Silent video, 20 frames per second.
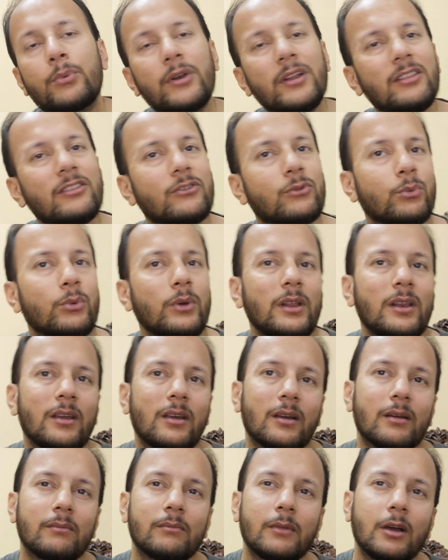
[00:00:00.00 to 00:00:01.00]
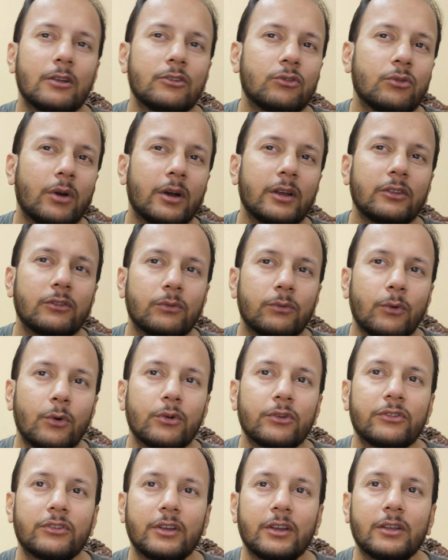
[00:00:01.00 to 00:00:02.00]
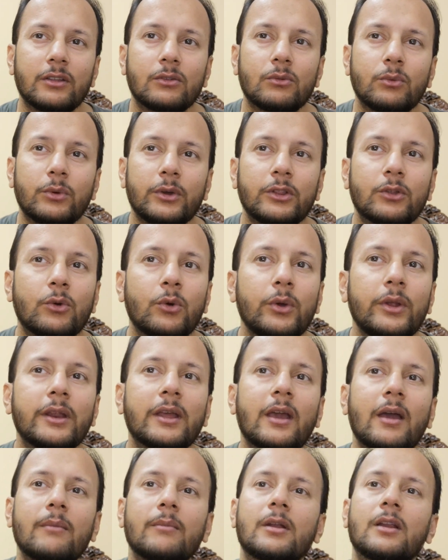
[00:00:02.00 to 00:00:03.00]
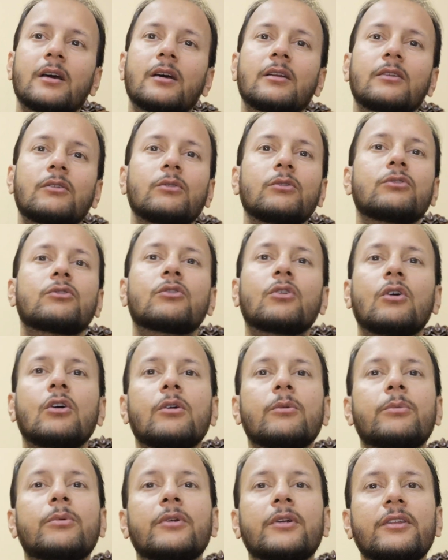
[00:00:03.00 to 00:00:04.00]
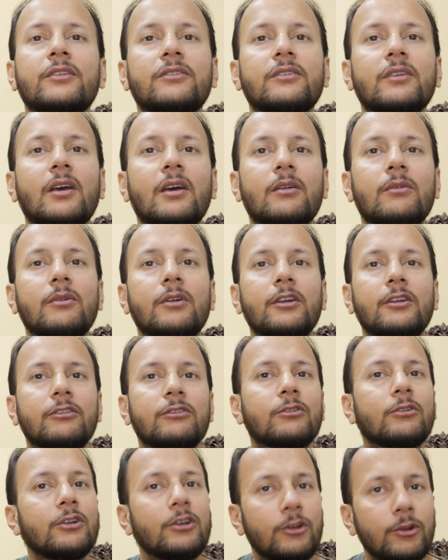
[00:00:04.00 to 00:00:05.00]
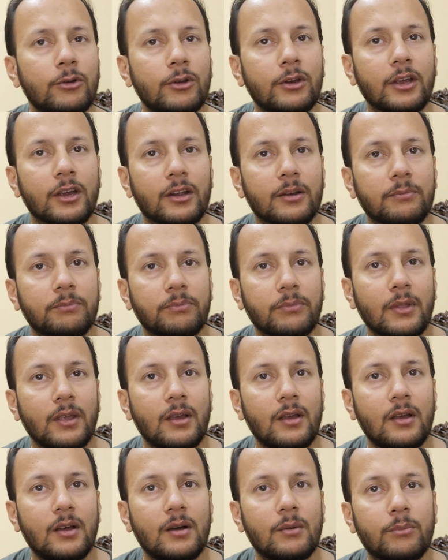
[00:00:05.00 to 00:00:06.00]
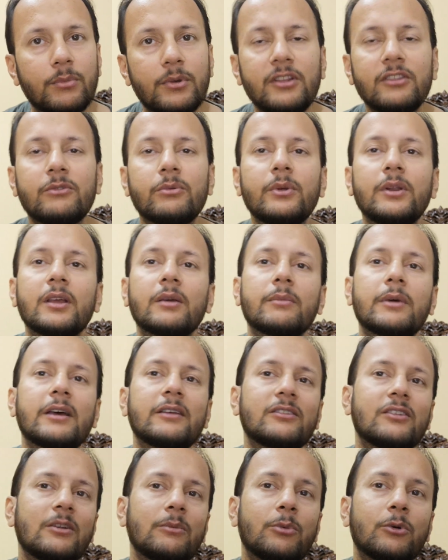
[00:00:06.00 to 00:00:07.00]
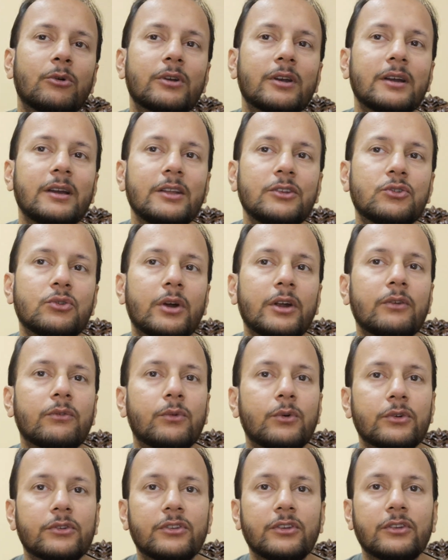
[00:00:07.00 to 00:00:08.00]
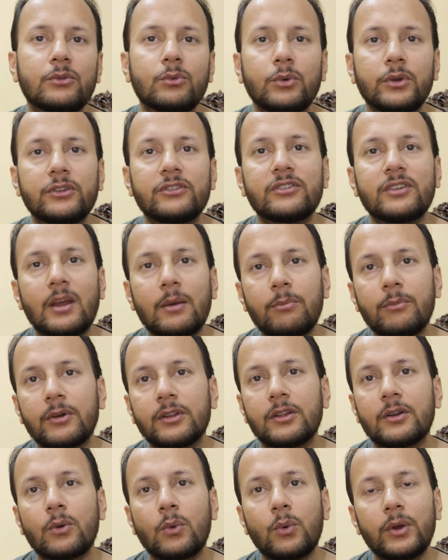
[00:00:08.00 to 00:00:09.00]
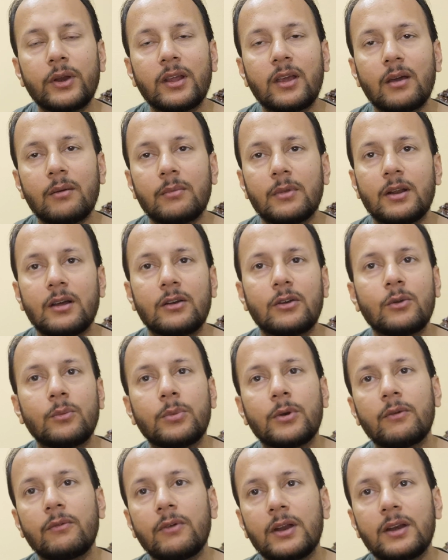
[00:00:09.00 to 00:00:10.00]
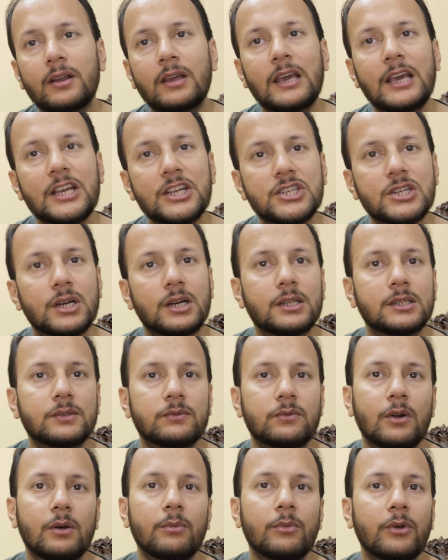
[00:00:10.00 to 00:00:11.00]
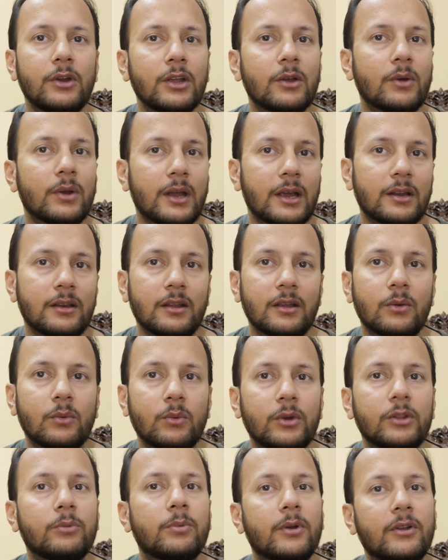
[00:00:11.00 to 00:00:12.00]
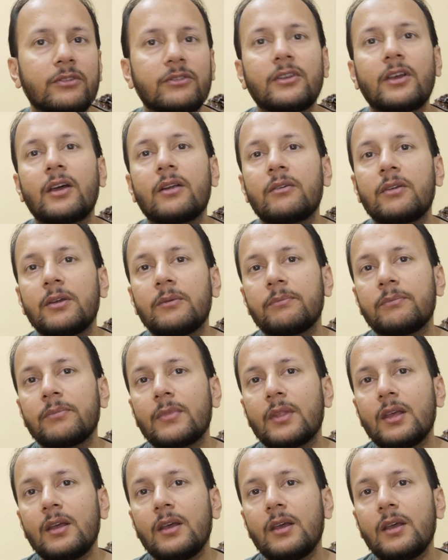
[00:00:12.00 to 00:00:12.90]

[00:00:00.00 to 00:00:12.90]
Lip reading: Prince William joins forces with Queen Camilla to stop Prince Harry's reunion. Prince William has reportedly joined forces with stepmother Queen Camilla to prevent King Charles from reconnecting with Prince Harry.